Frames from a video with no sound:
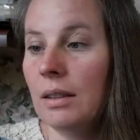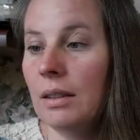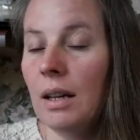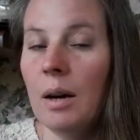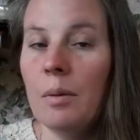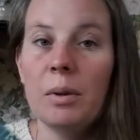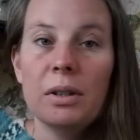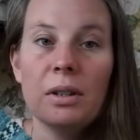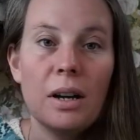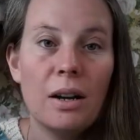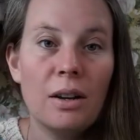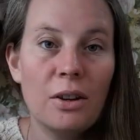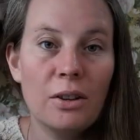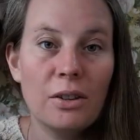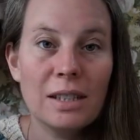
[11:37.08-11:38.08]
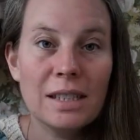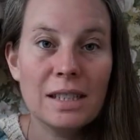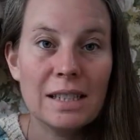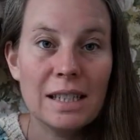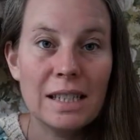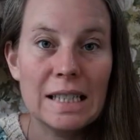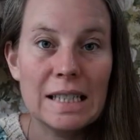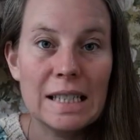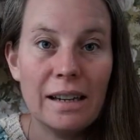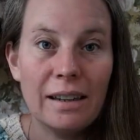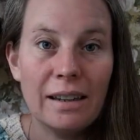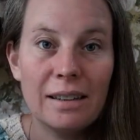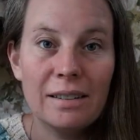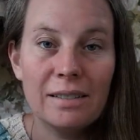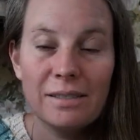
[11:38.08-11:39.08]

I wonder how long this is going to take.